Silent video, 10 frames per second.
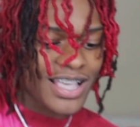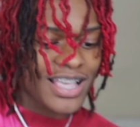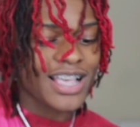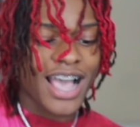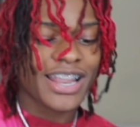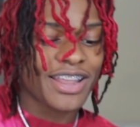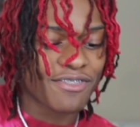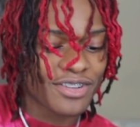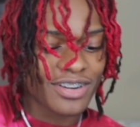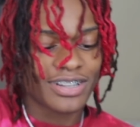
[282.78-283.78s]
I
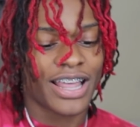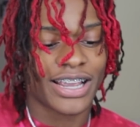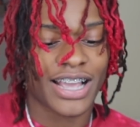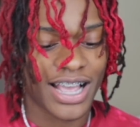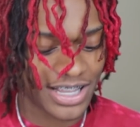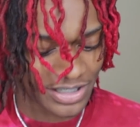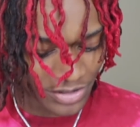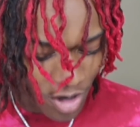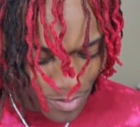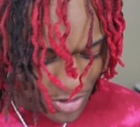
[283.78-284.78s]
never, like,
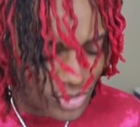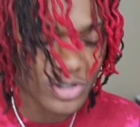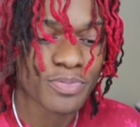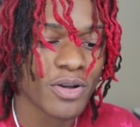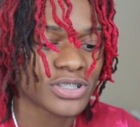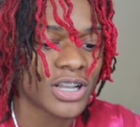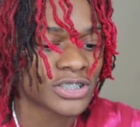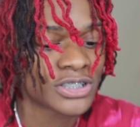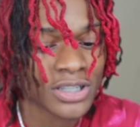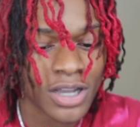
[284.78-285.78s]
normally you supposed to uh,
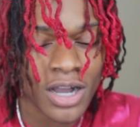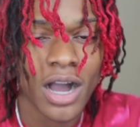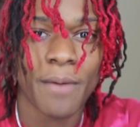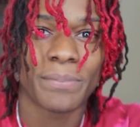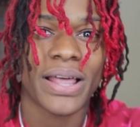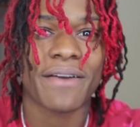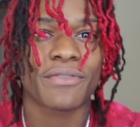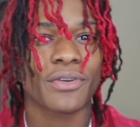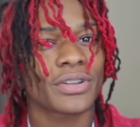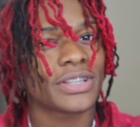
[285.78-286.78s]
uh apply
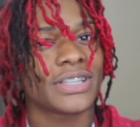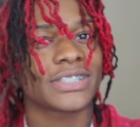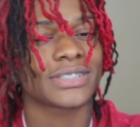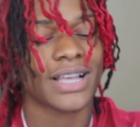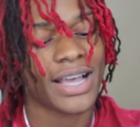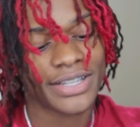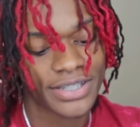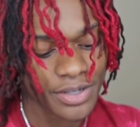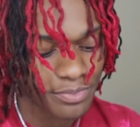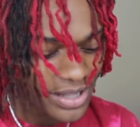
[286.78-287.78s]
for this. I
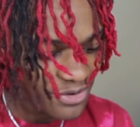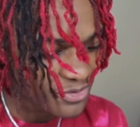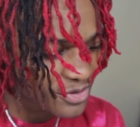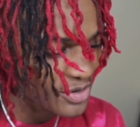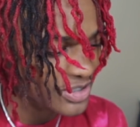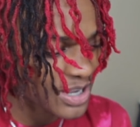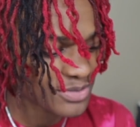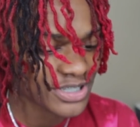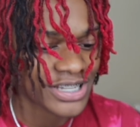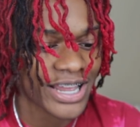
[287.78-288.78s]
didn't apply for it because I
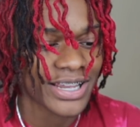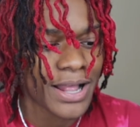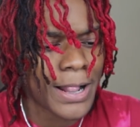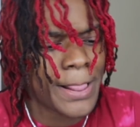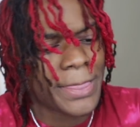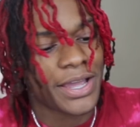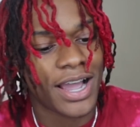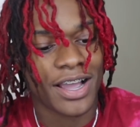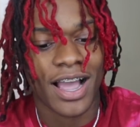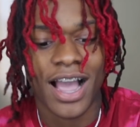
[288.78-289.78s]
was just like,
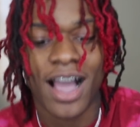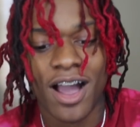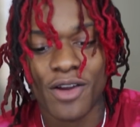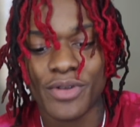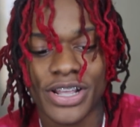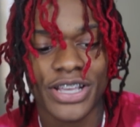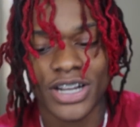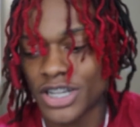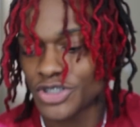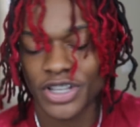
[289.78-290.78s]
I already hit
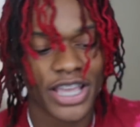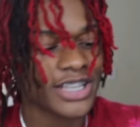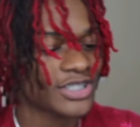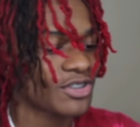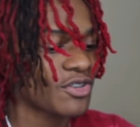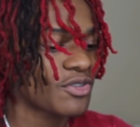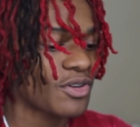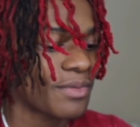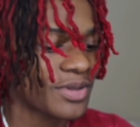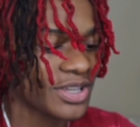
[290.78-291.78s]
100K, so,
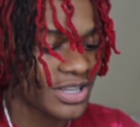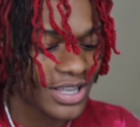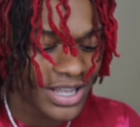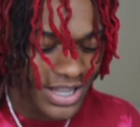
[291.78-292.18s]
I mean,